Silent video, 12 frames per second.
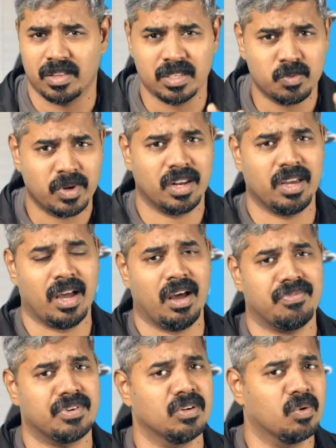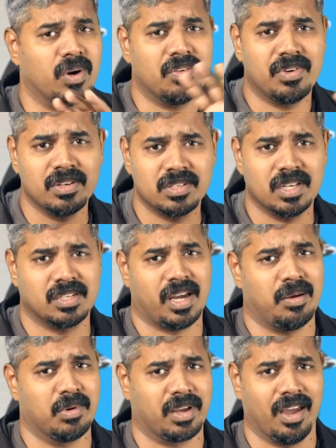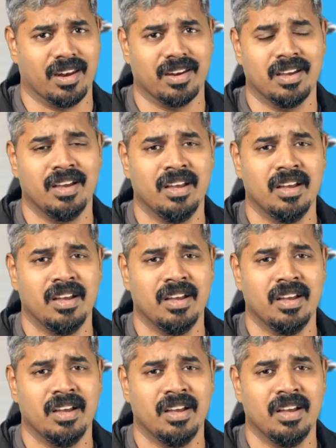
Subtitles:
this very afternoon, whatever is the time again,